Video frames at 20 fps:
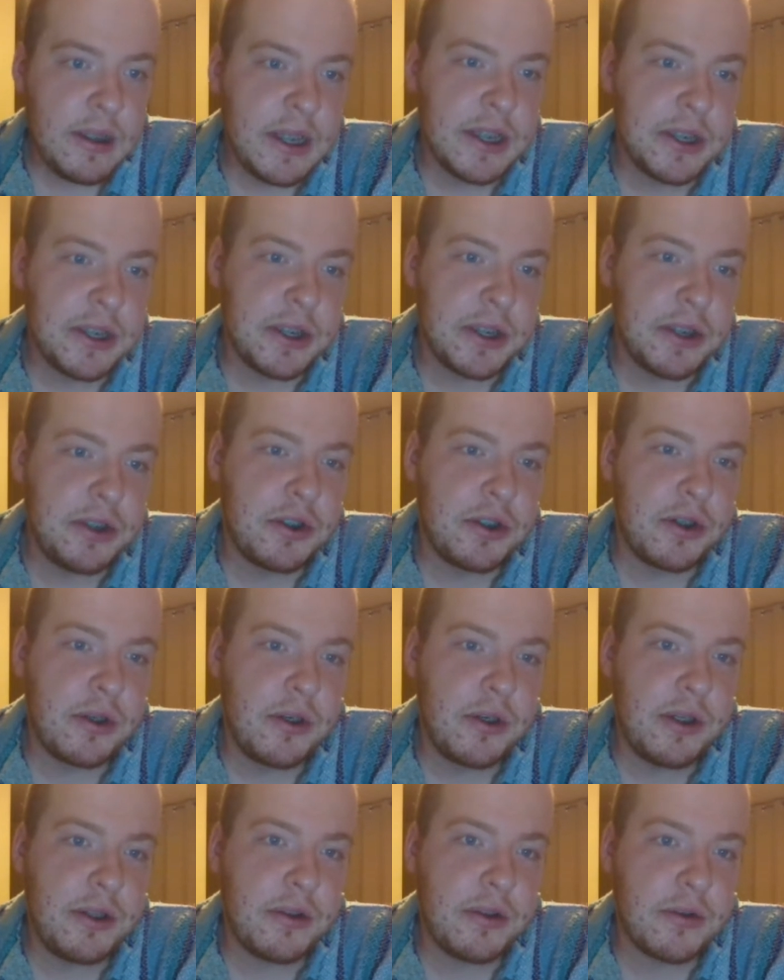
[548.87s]
As they
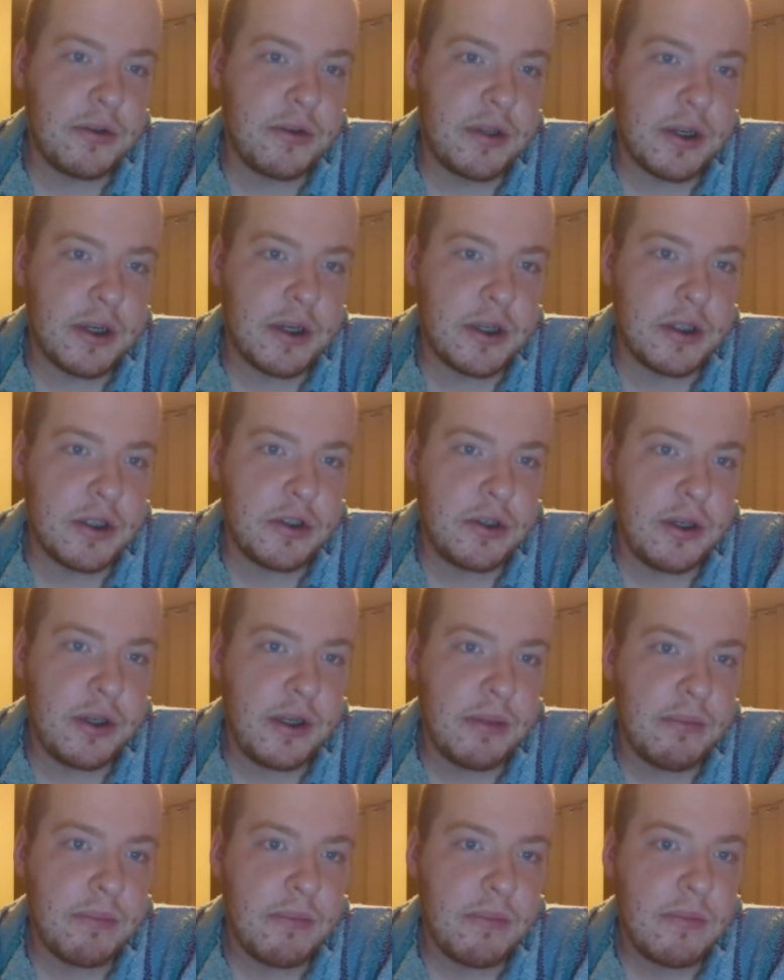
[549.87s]
journeyed through the
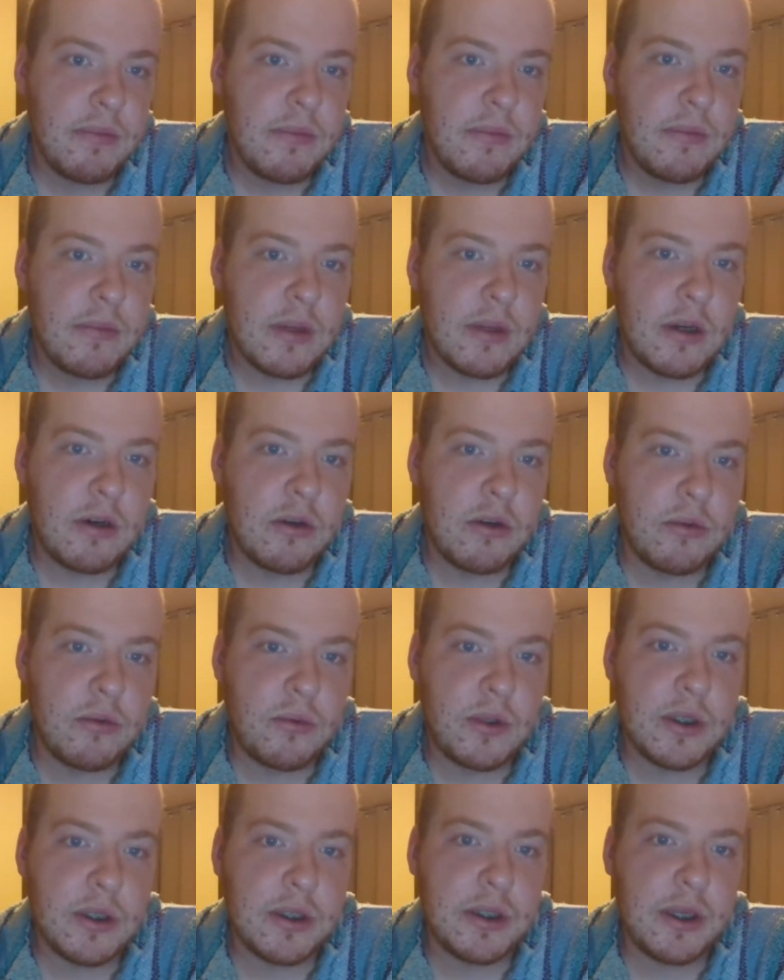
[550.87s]
country, all uh, at
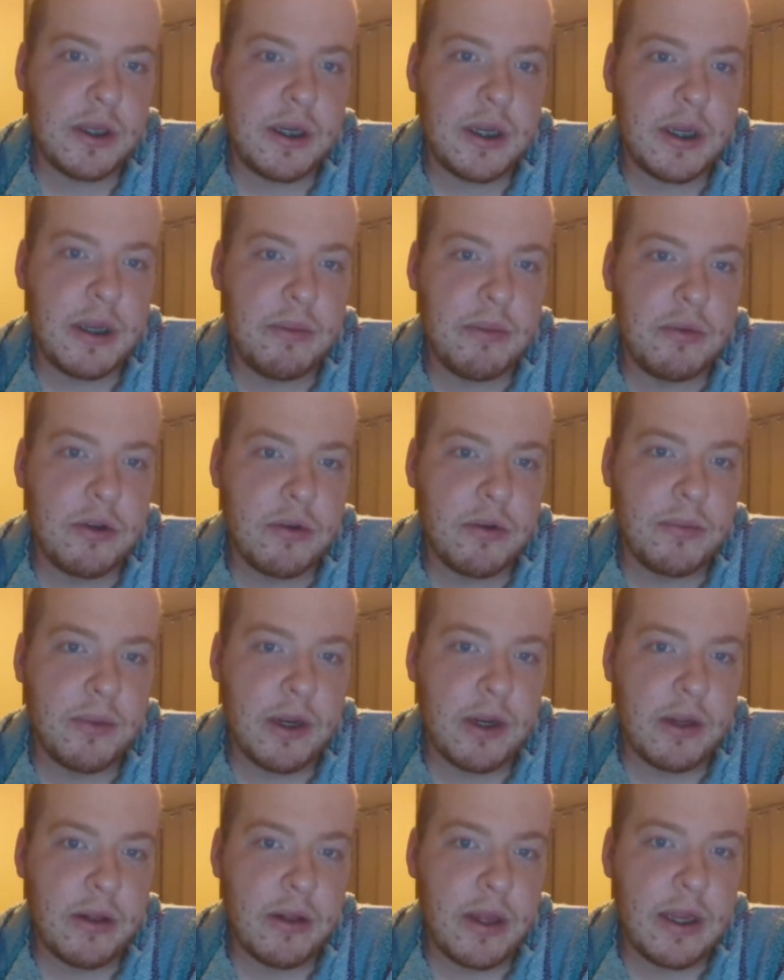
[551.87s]
once they came to a
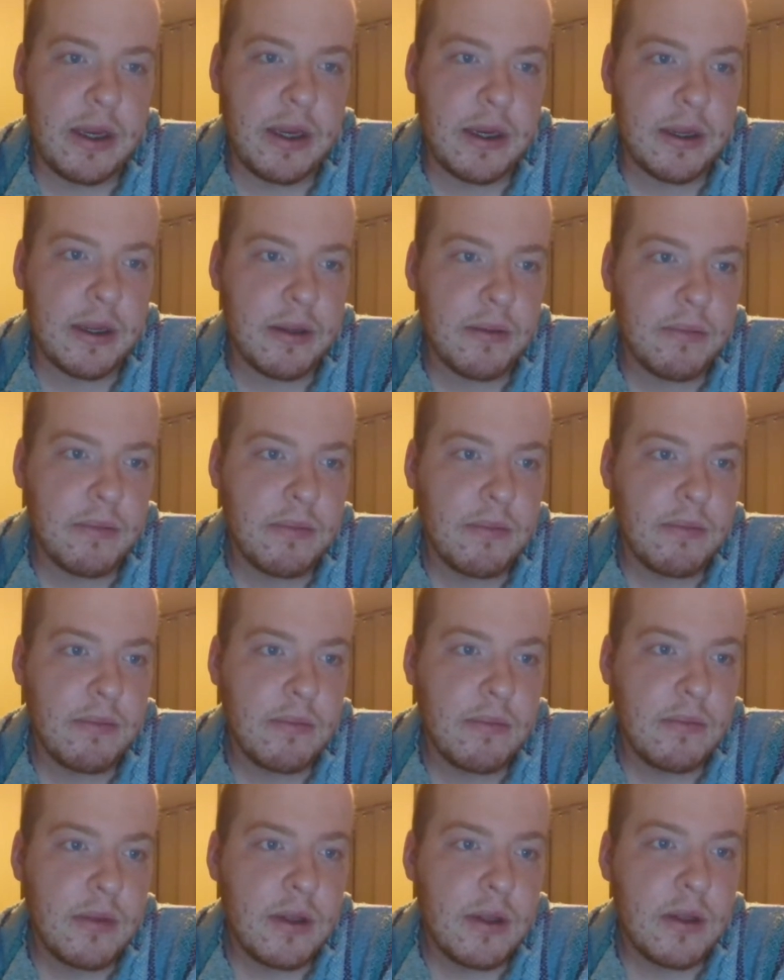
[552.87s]
big lake.
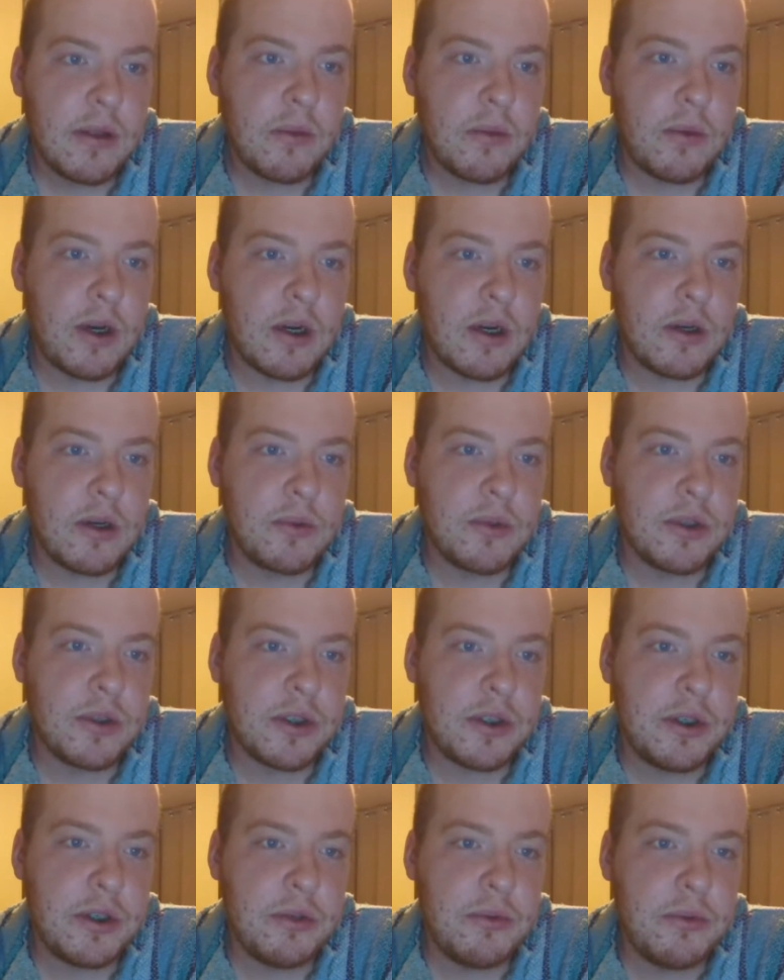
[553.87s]
The water
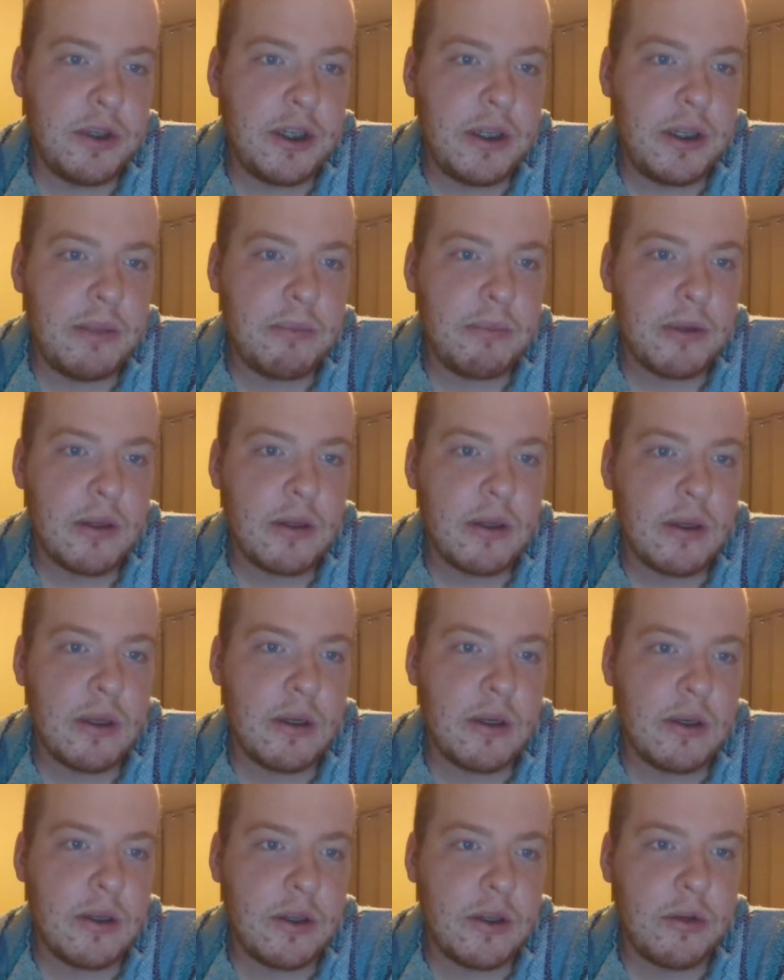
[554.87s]
was too deep
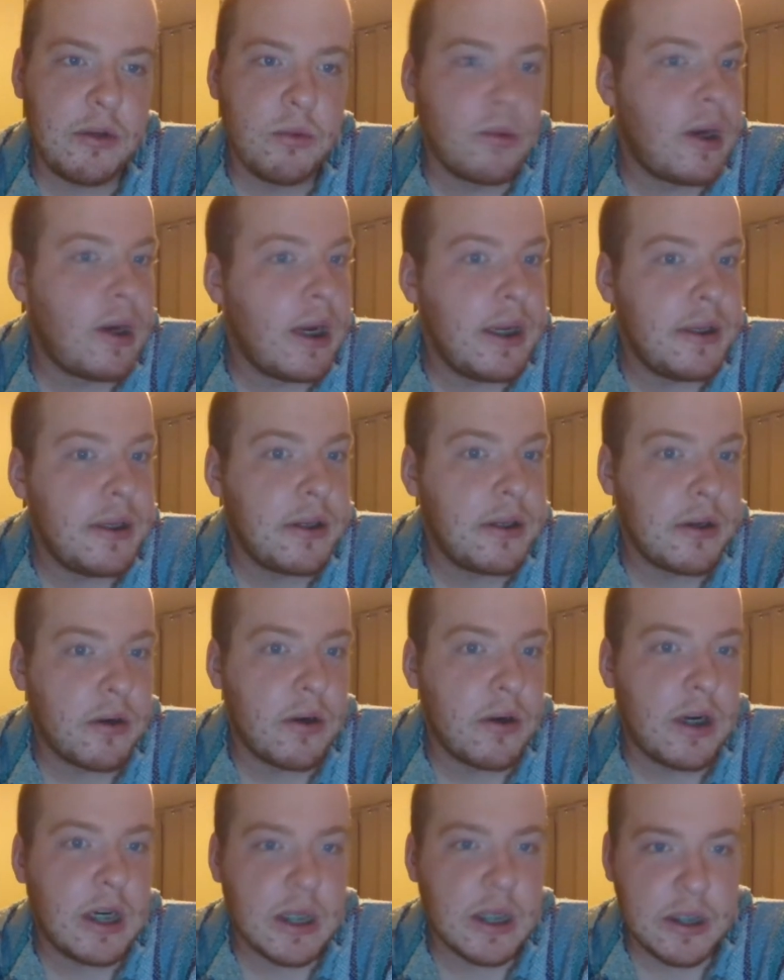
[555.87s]
and too wide to
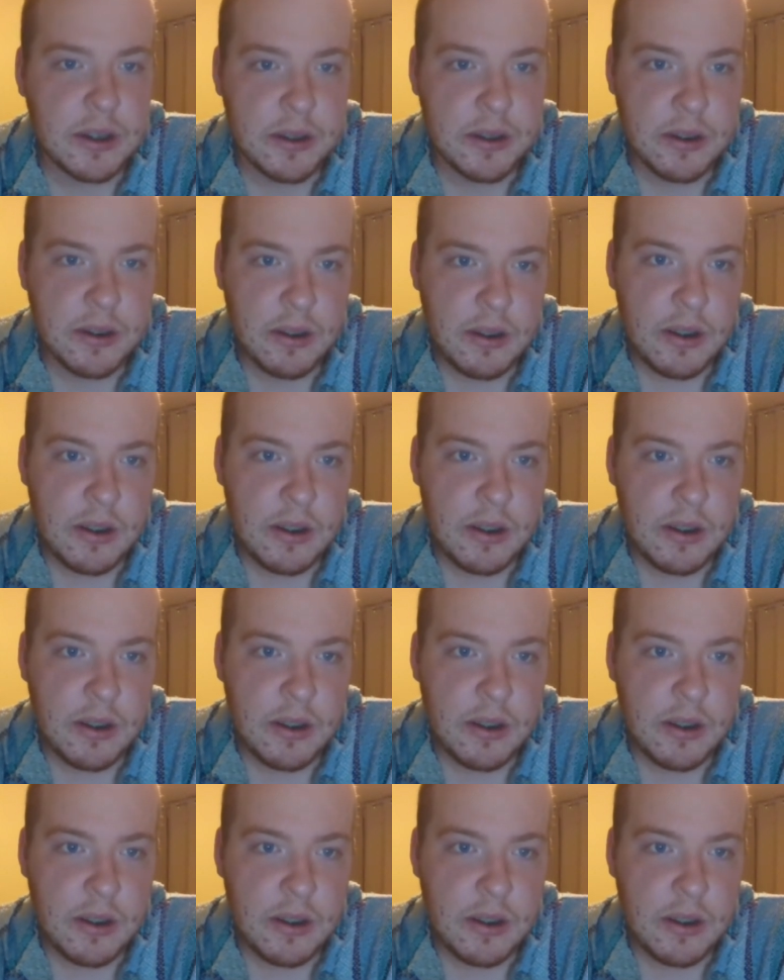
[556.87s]
cross,